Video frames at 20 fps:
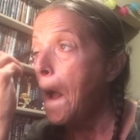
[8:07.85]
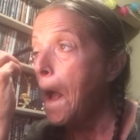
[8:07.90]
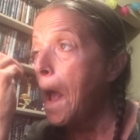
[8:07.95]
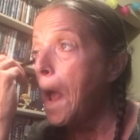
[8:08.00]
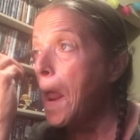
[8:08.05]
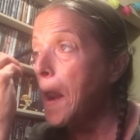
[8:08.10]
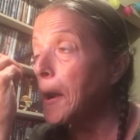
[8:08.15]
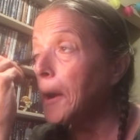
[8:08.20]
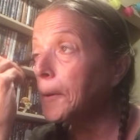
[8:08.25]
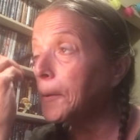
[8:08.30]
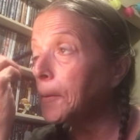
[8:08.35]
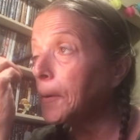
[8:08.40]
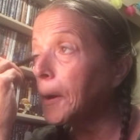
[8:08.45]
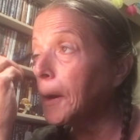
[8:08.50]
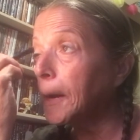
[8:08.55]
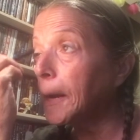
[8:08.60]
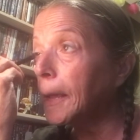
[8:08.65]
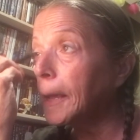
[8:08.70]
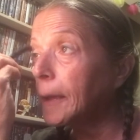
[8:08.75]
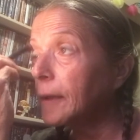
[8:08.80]
And it's
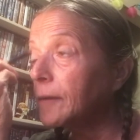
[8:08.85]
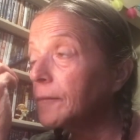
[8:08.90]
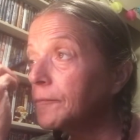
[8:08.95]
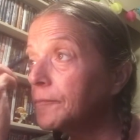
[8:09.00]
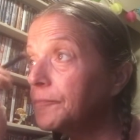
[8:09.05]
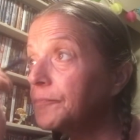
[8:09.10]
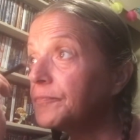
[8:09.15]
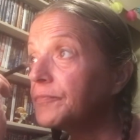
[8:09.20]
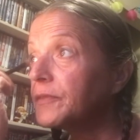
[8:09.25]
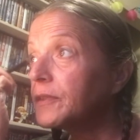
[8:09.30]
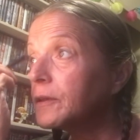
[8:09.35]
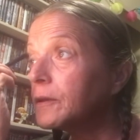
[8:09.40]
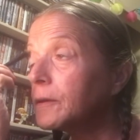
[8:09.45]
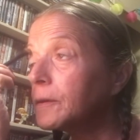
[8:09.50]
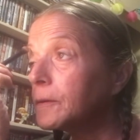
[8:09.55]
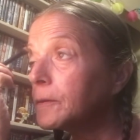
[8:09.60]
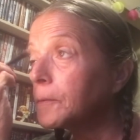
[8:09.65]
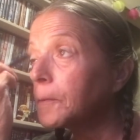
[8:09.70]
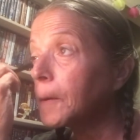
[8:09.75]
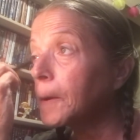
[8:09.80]
raining.
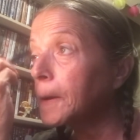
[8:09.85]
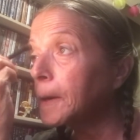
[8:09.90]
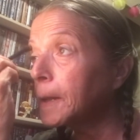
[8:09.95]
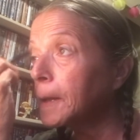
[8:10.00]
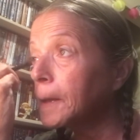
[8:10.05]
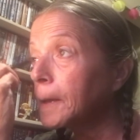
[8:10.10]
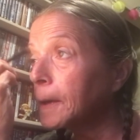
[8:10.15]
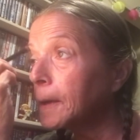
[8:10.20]
It's raining